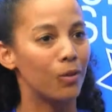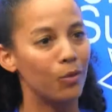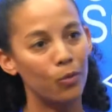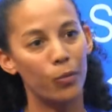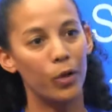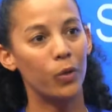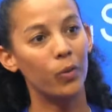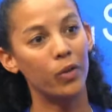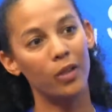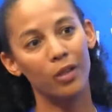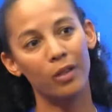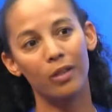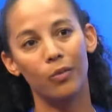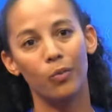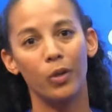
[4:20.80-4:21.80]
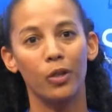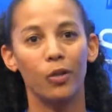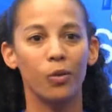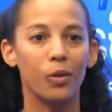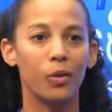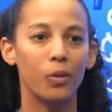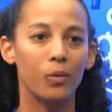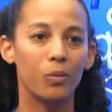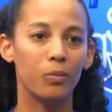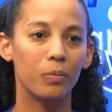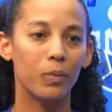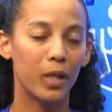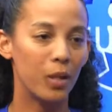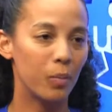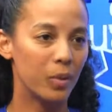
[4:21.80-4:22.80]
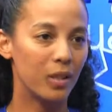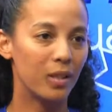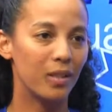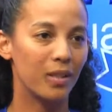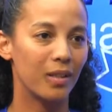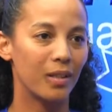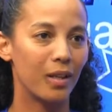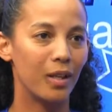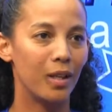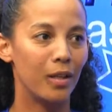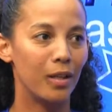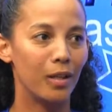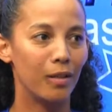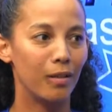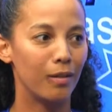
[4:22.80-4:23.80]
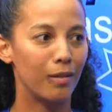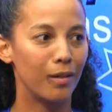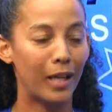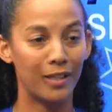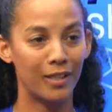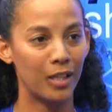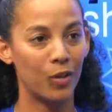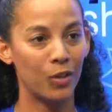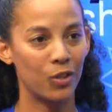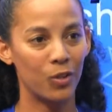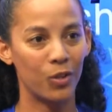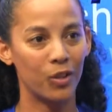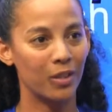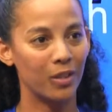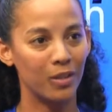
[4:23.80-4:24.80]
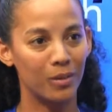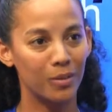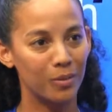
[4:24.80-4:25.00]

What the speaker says: went with her and went to go play a bit. And then that's how I started.